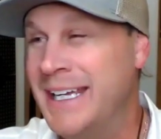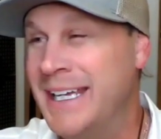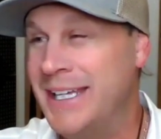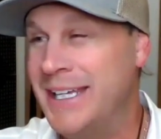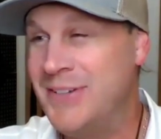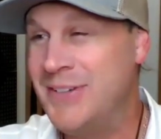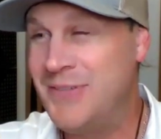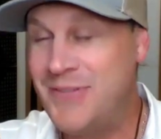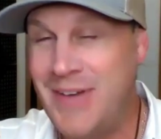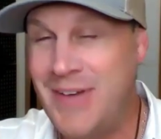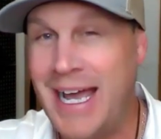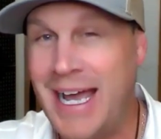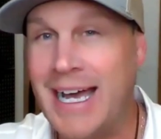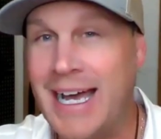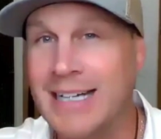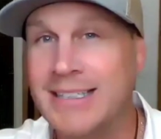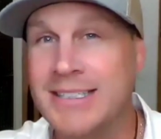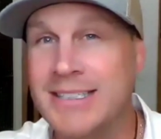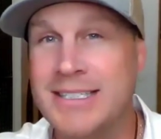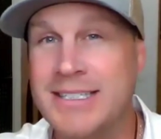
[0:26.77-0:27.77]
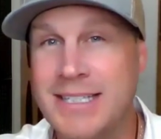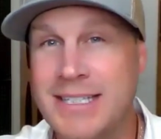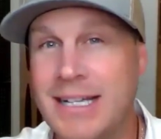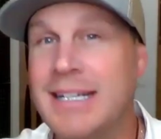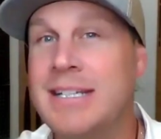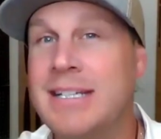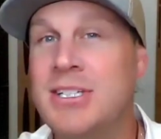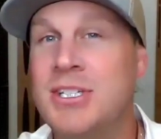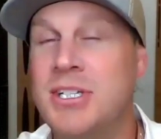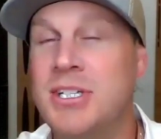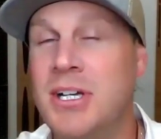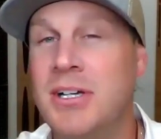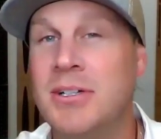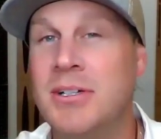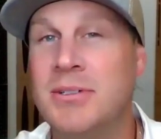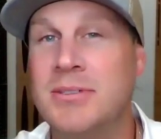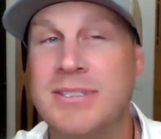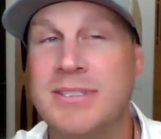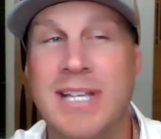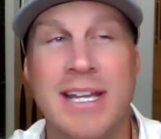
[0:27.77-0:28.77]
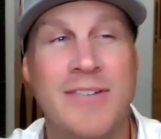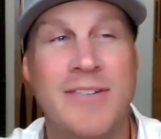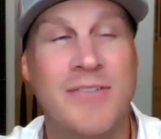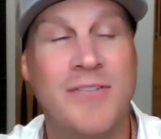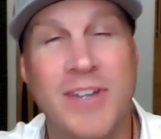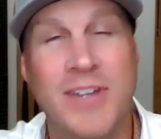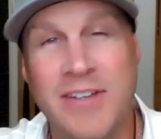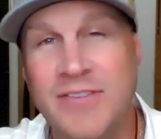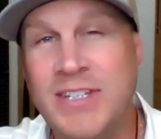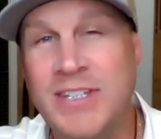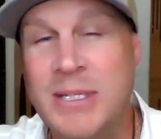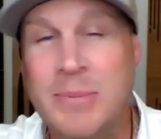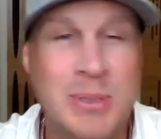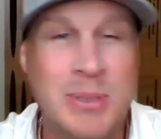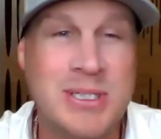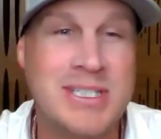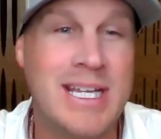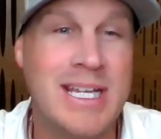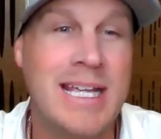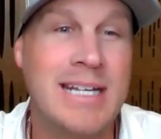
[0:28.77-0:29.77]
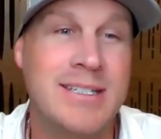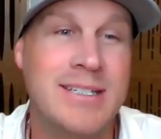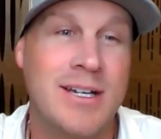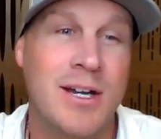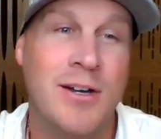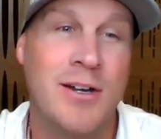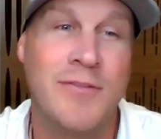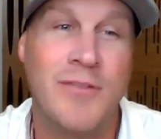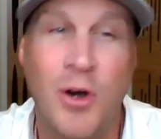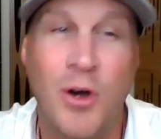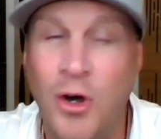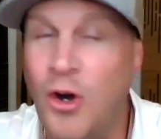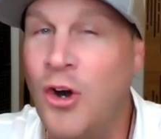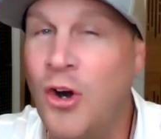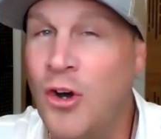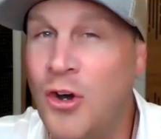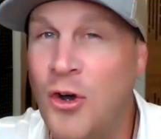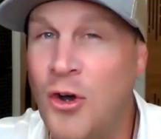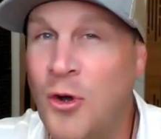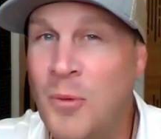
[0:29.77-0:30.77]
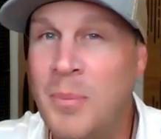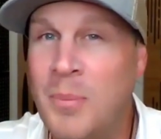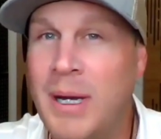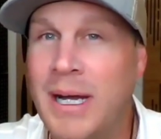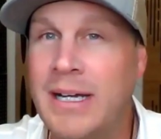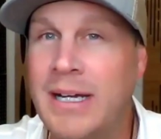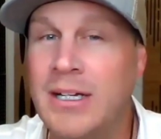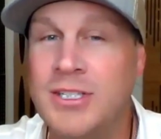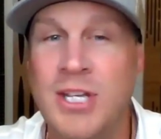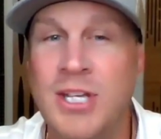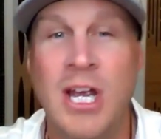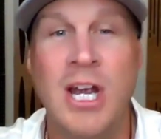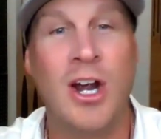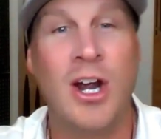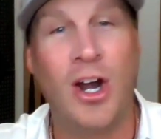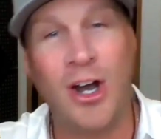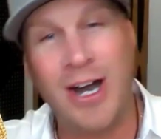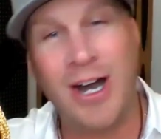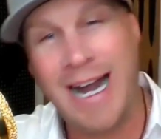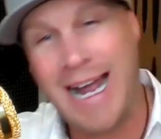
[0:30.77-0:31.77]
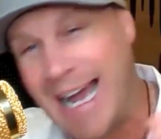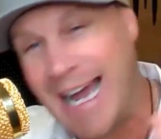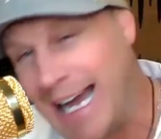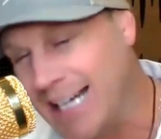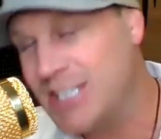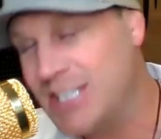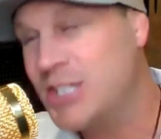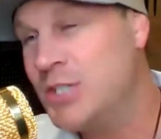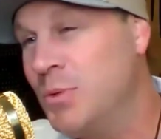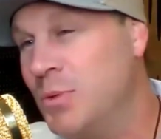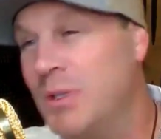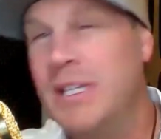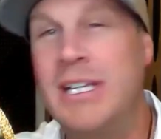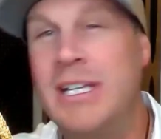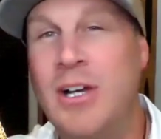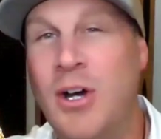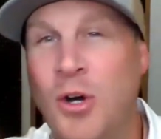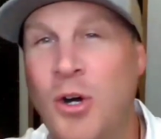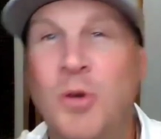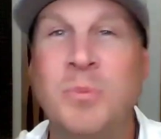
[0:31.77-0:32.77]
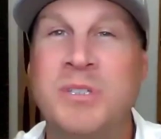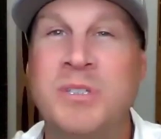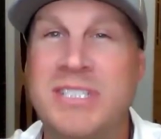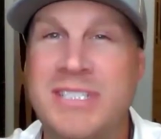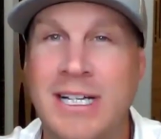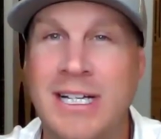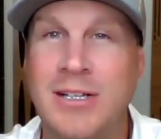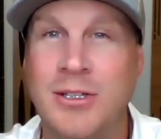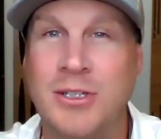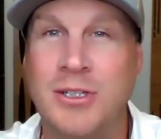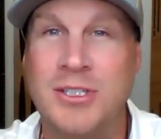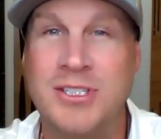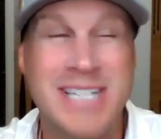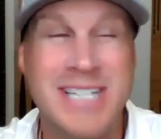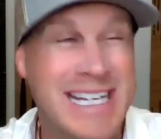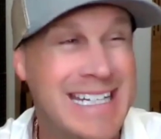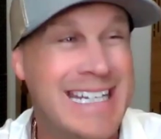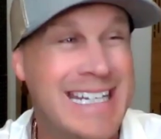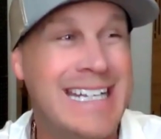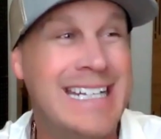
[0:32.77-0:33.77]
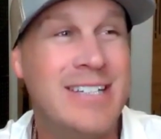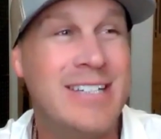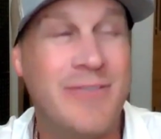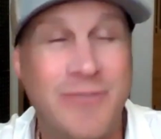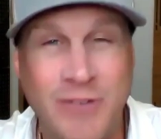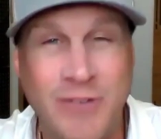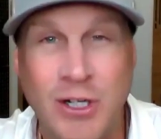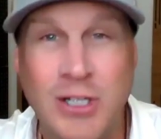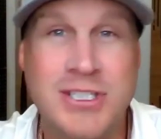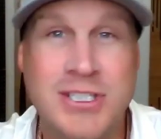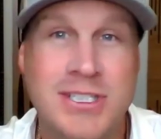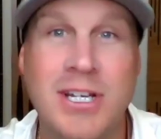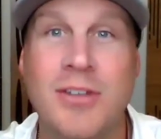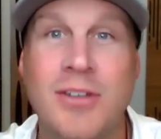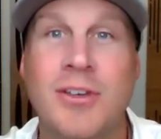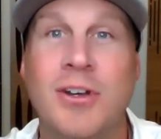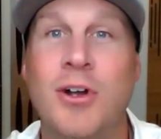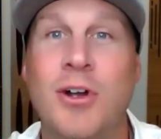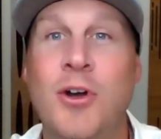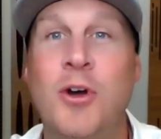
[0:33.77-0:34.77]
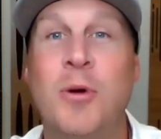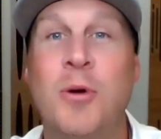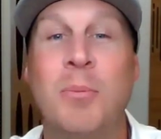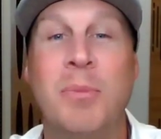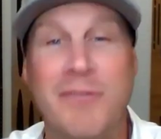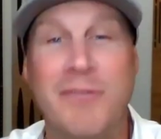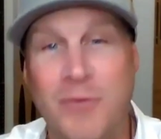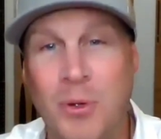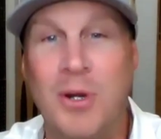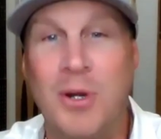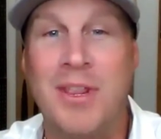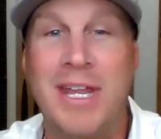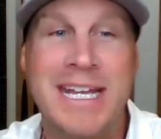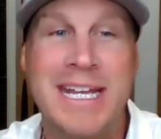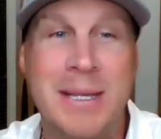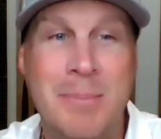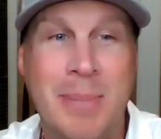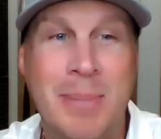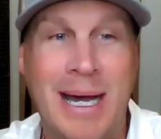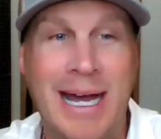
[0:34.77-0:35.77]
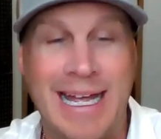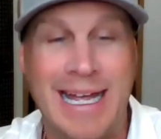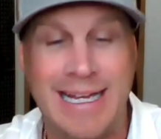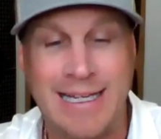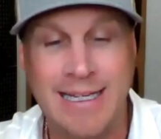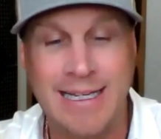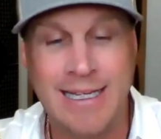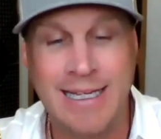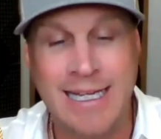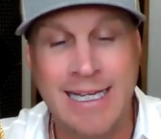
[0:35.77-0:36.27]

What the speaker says: In fact, a study shows that 50% of all home buyers are actually home sellers. They need to first sell their home before they can buy.